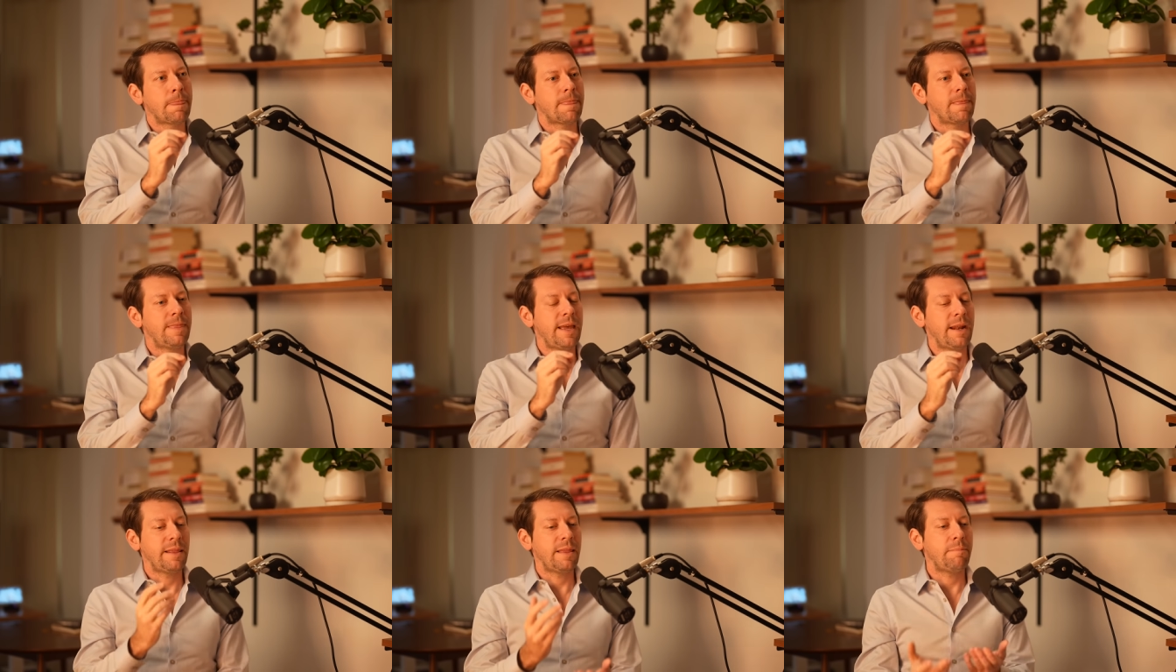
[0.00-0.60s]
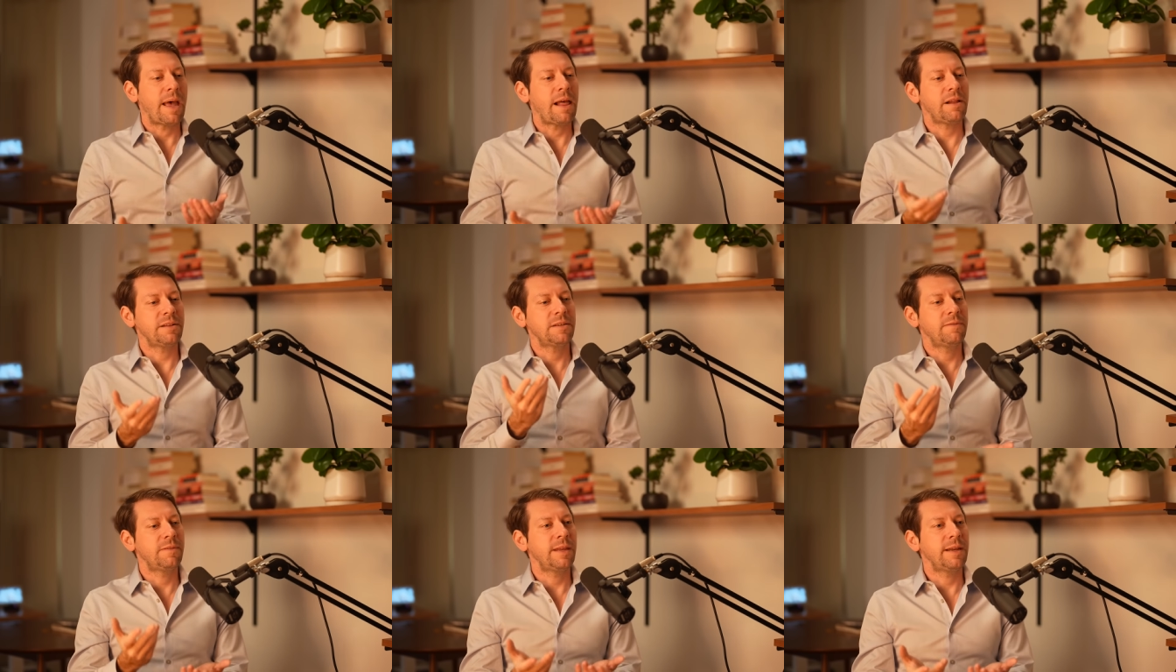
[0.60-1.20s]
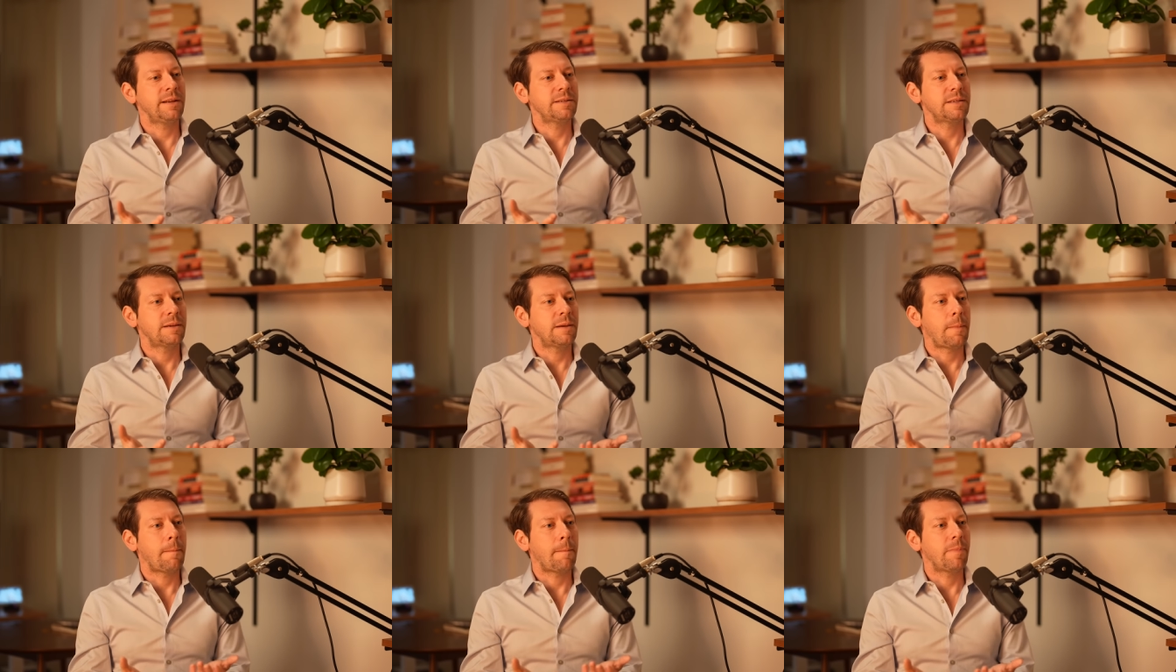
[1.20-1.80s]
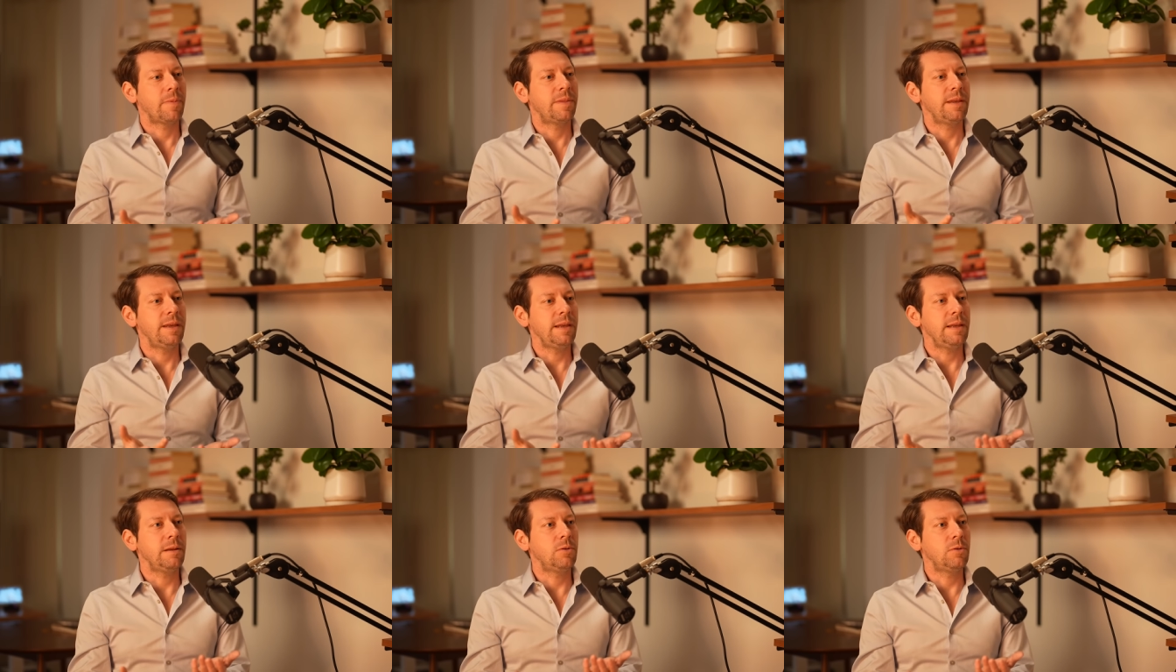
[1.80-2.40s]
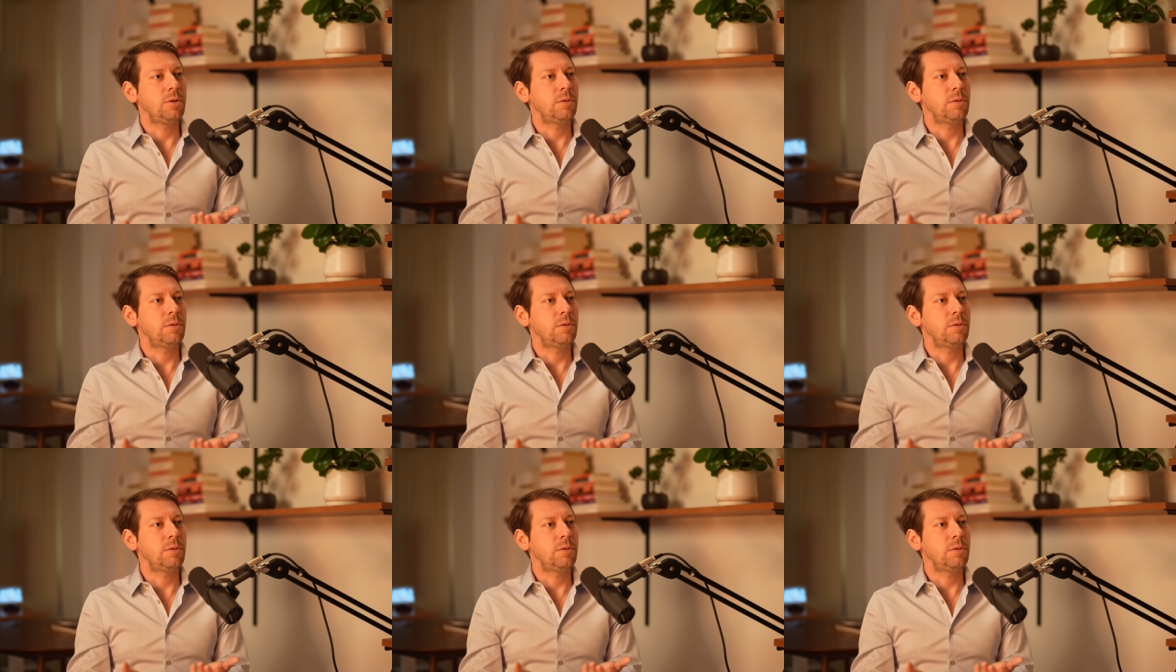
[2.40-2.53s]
then in the balance of things, the